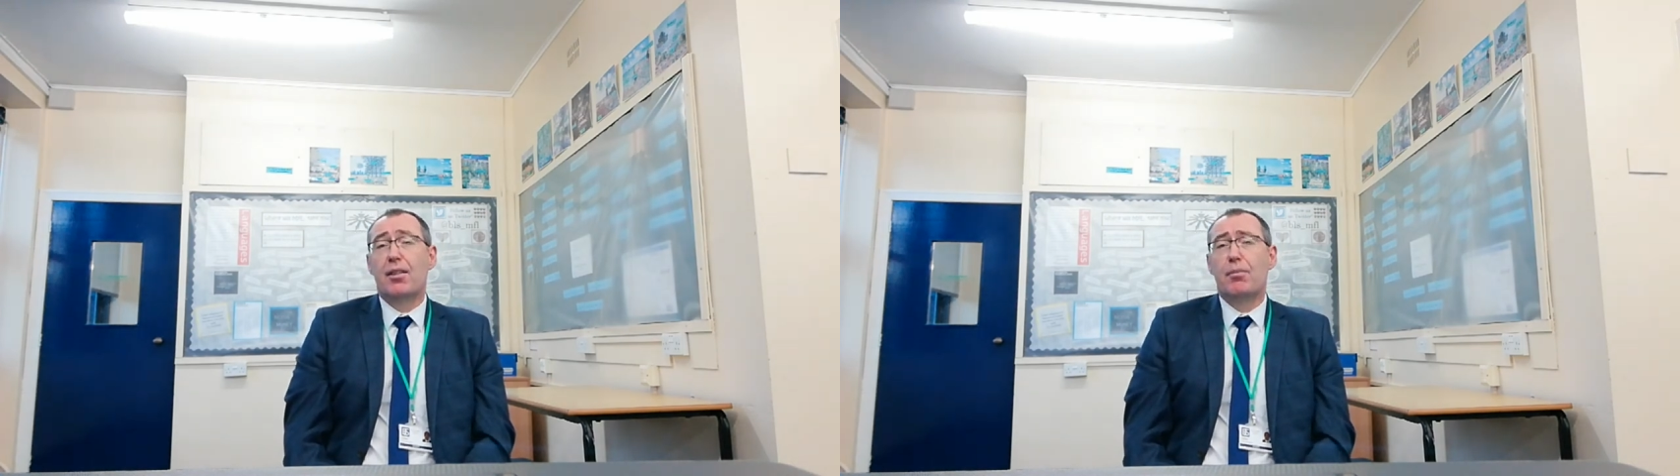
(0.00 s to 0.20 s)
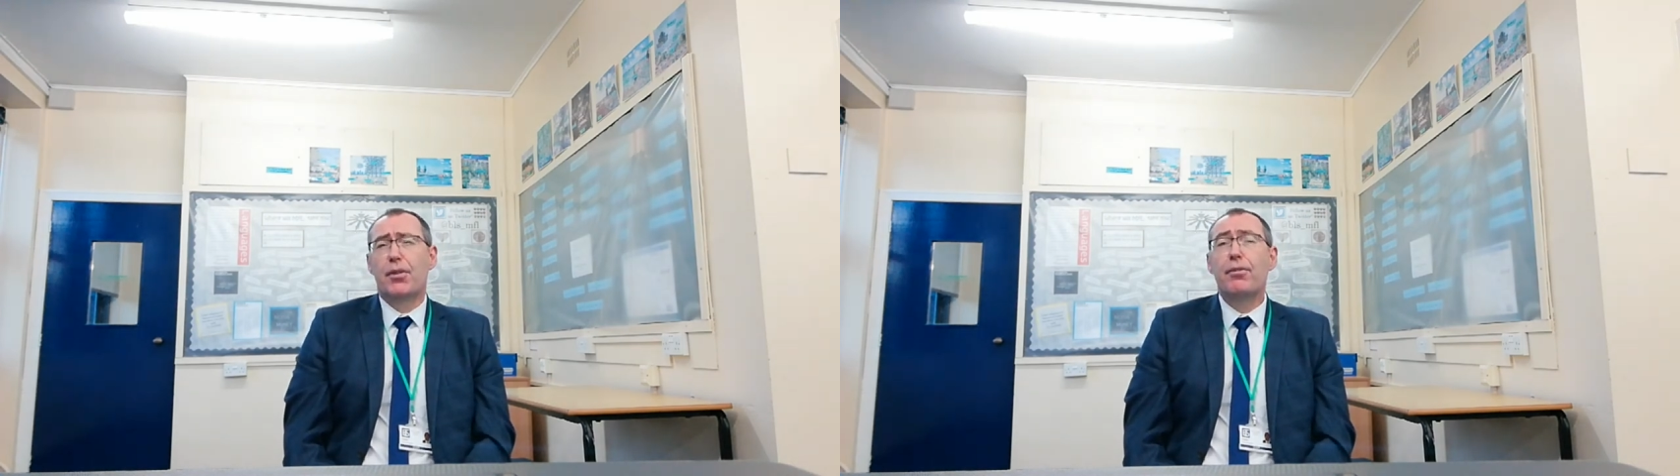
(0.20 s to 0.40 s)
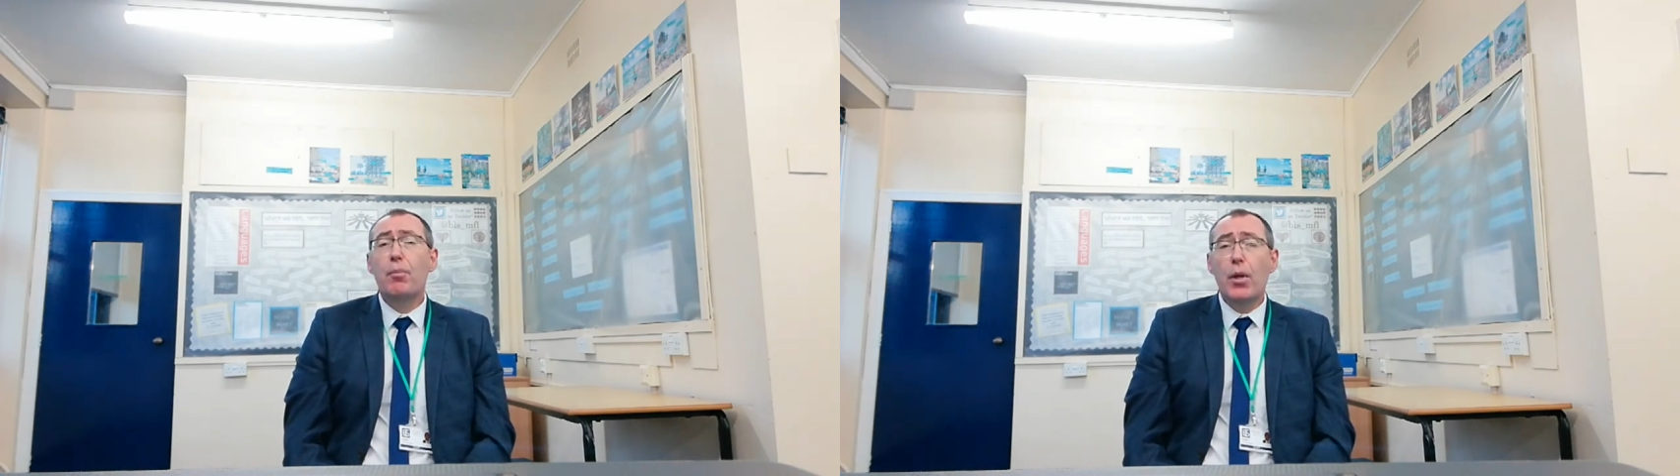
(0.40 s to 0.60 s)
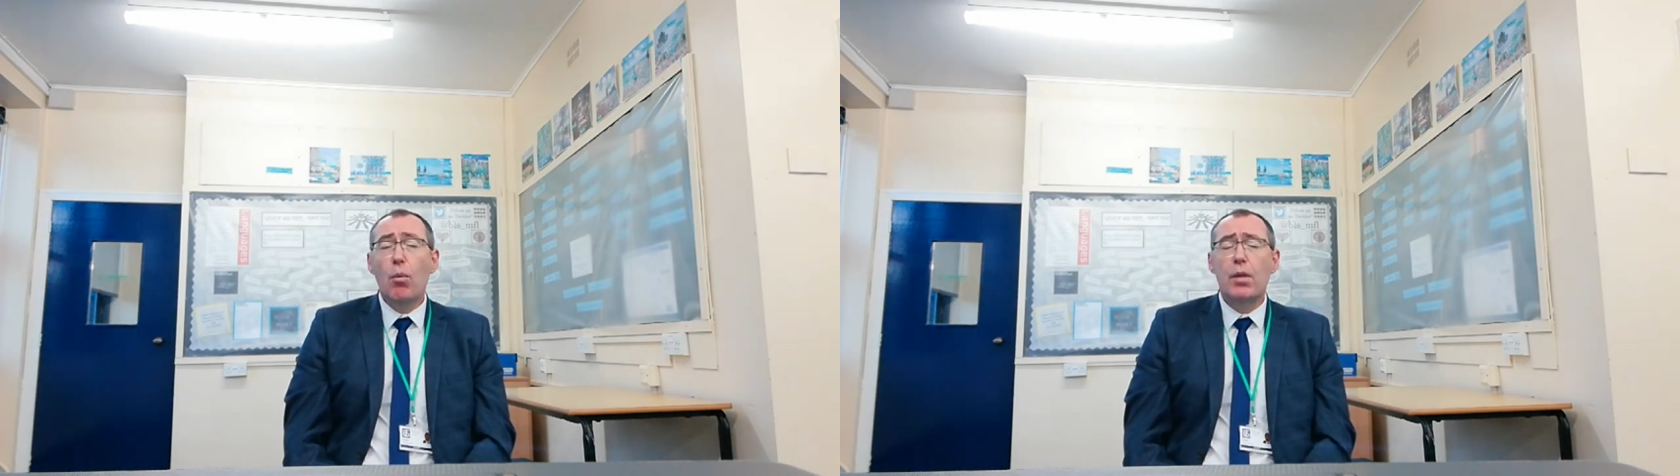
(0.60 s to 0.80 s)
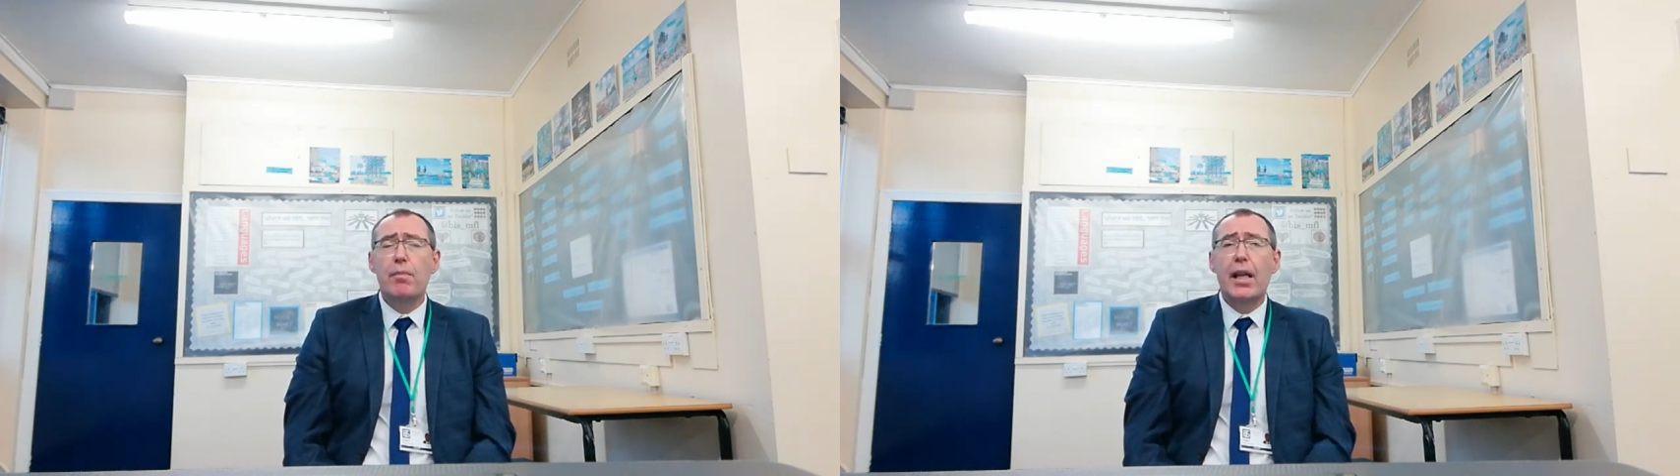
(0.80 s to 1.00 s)
but for me,
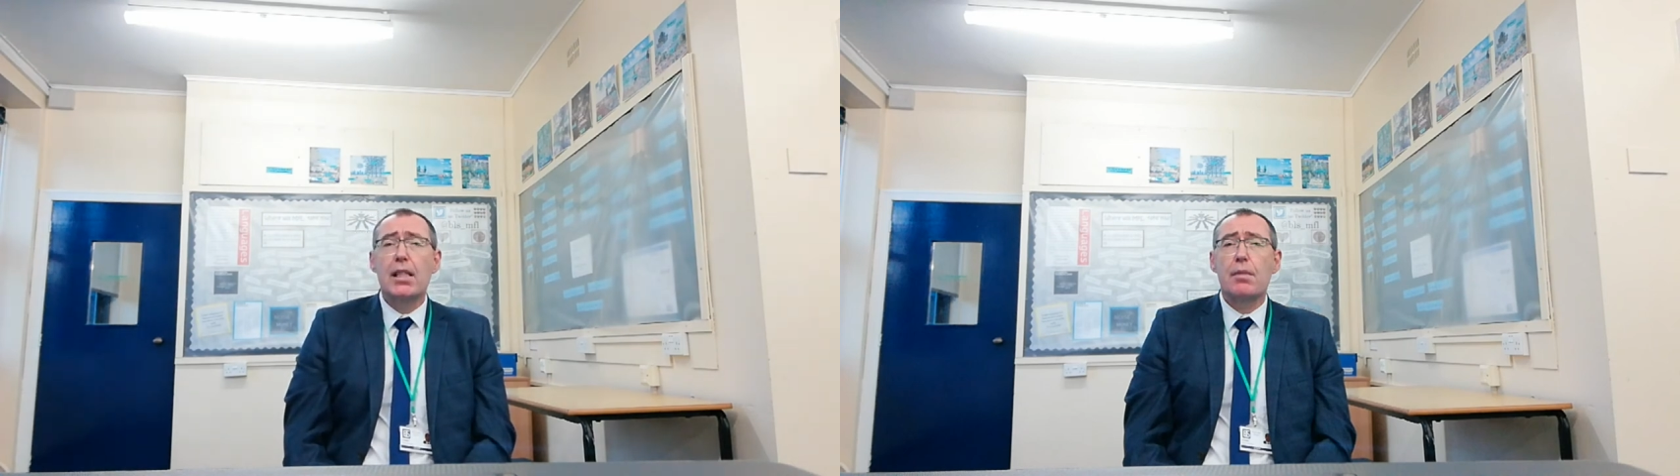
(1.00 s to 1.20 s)
what makes